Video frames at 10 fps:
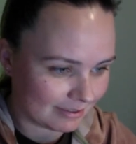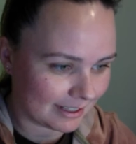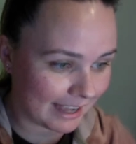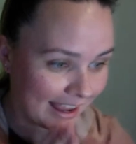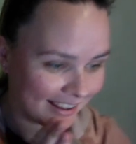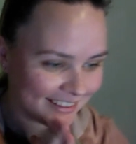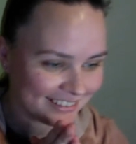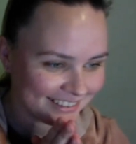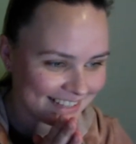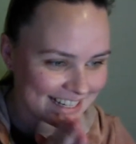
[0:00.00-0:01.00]
Okay,
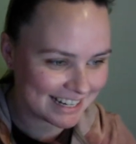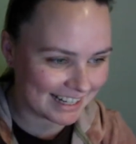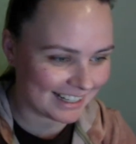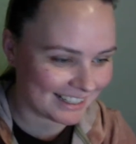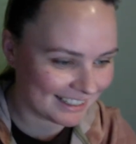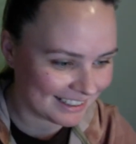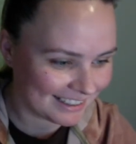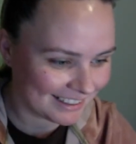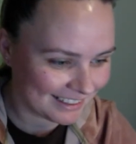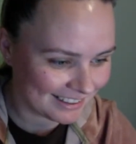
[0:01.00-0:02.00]
I did it.
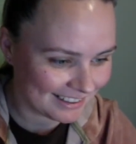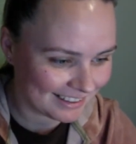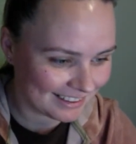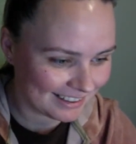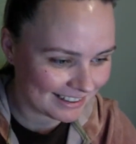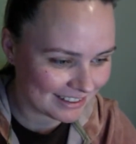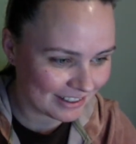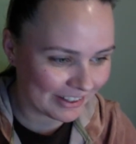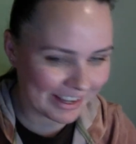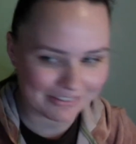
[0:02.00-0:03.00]
Let's go
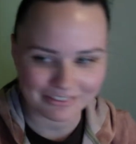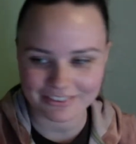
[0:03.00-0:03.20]
live.